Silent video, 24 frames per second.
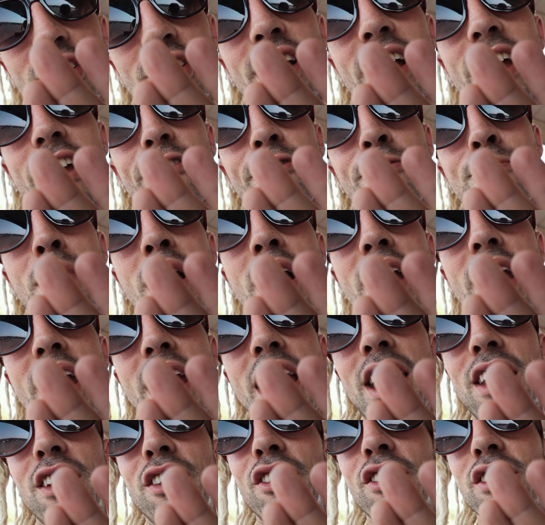life, my
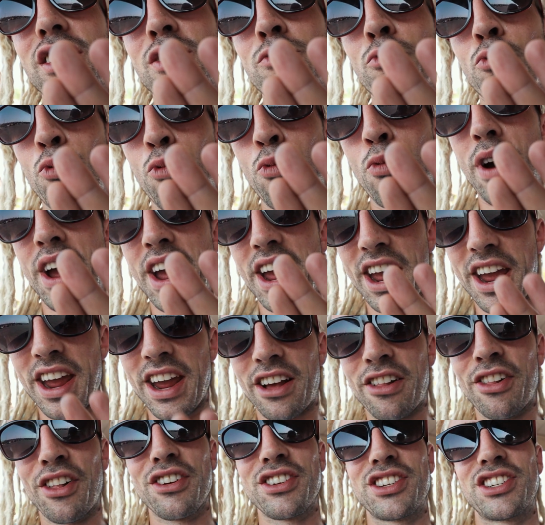hand looks way
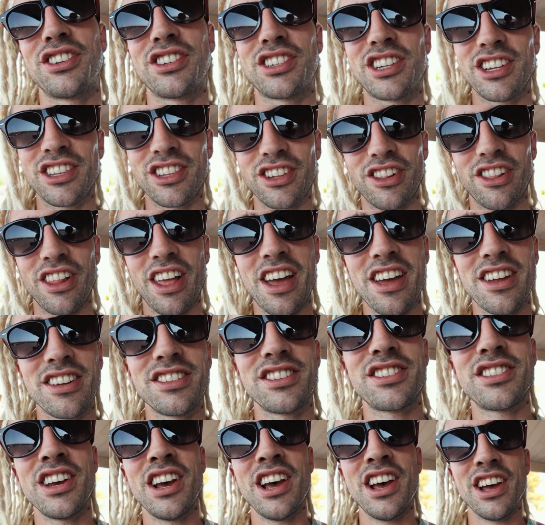closer to the
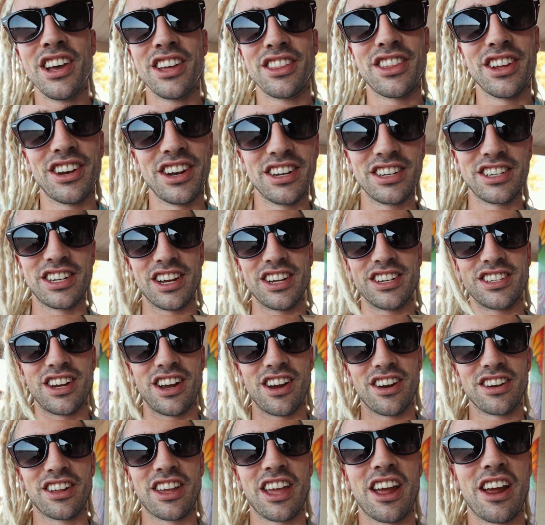lens than it does
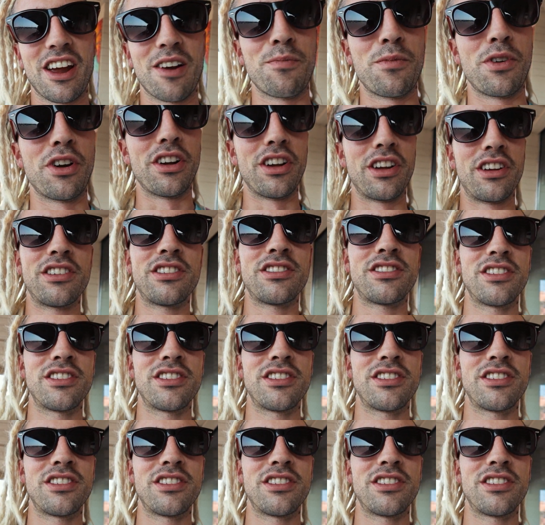on camera.